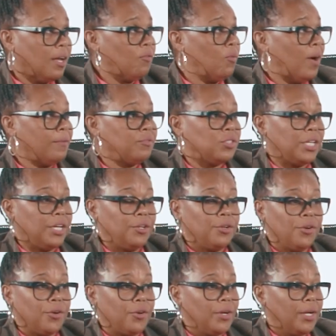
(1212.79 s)
I've, I've seen
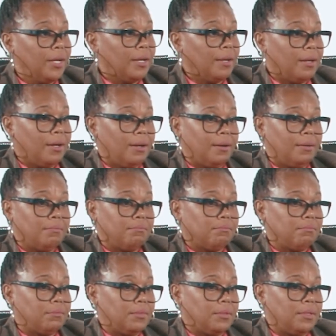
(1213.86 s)
her um,
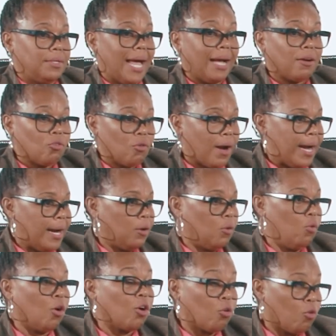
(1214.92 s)
not cry
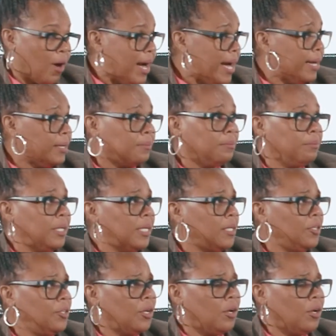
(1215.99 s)
or cry, but you